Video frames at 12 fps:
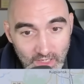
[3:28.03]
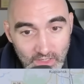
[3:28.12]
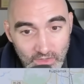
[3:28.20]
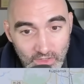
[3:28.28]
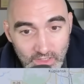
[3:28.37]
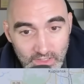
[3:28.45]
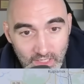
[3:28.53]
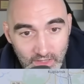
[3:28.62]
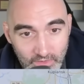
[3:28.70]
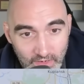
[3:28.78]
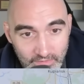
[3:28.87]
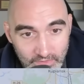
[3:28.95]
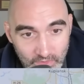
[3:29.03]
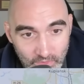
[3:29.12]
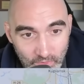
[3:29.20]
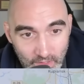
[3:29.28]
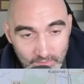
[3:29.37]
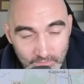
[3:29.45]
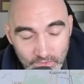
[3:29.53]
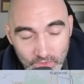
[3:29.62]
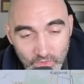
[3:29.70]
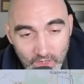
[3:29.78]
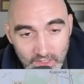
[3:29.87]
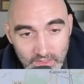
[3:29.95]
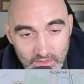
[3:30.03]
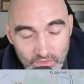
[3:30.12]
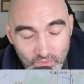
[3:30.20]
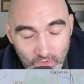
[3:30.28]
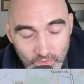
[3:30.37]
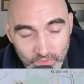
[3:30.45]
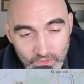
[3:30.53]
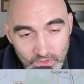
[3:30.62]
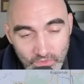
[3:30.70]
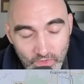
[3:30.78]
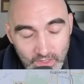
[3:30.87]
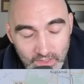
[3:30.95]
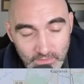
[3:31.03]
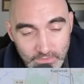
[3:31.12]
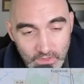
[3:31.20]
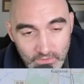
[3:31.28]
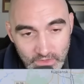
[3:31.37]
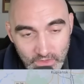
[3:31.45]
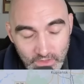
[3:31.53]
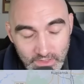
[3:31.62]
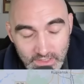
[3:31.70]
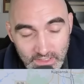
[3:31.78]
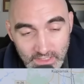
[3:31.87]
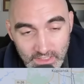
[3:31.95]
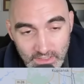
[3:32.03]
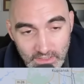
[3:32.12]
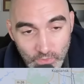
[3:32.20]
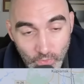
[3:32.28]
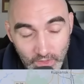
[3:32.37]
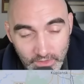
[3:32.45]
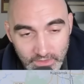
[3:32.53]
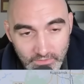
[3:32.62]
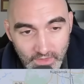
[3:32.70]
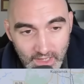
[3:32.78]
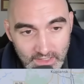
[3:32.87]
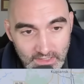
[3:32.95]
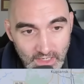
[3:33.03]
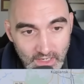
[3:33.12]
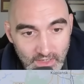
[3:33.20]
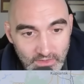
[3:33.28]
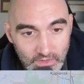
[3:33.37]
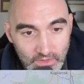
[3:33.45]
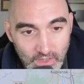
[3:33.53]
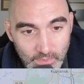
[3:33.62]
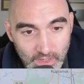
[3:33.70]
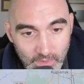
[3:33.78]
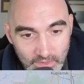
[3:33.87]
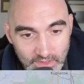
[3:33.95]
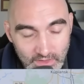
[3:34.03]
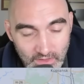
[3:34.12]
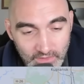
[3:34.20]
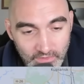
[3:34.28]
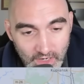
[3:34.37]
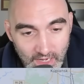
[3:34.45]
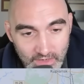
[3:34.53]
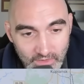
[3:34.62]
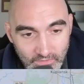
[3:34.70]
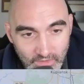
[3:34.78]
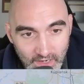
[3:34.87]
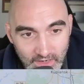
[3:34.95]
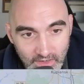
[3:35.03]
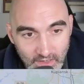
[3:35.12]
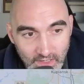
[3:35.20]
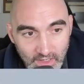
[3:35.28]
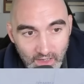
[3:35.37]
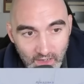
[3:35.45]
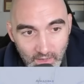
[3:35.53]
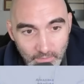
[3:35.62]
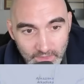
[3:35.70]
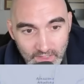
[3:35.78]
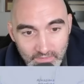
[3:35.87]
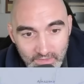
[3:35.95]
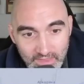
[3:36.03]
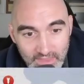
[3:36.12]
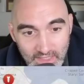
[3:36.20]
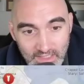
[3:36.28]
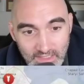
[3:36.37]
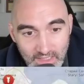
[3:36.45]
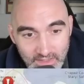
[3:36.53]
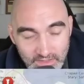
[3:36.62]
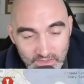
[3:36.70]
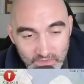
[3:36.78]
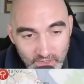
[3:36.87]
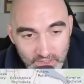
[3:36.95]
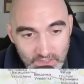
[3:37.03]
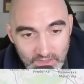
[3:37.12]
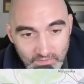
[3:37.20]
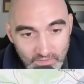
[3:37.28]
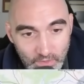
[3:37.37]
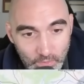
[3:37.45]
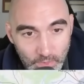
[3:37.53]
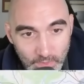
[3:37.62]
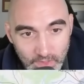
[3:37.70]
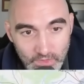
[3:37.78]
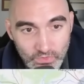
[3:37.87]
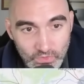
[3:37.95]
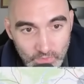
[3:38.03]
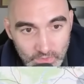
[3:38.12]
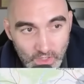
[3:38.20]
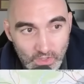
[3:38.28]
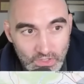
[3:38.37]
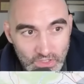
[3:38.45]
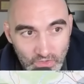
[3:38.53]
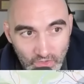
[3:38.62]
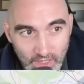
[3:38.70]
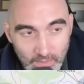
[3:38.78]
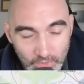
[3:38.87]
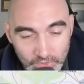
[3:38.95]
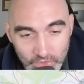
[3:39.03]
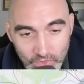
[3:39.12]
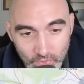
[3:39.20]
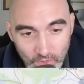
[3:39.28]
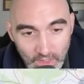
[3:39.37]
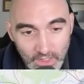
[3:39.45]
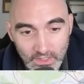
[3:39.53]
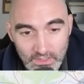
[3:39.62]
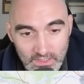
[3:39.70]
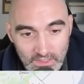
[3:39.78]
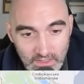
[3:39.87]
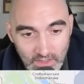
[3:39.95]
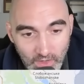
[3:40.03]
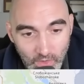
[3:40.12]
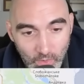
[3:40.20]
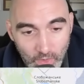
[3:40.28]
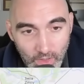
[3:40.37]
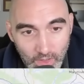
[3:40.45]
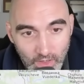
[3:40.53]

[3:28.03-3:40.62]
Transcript: you're going to telegraph it, right? Ukrainian drones, Ukrainian observers are going to see this well in advance. They're going to be able to deliver accurate fire. Even thin concentrations of ill-prepared troops are still able to slow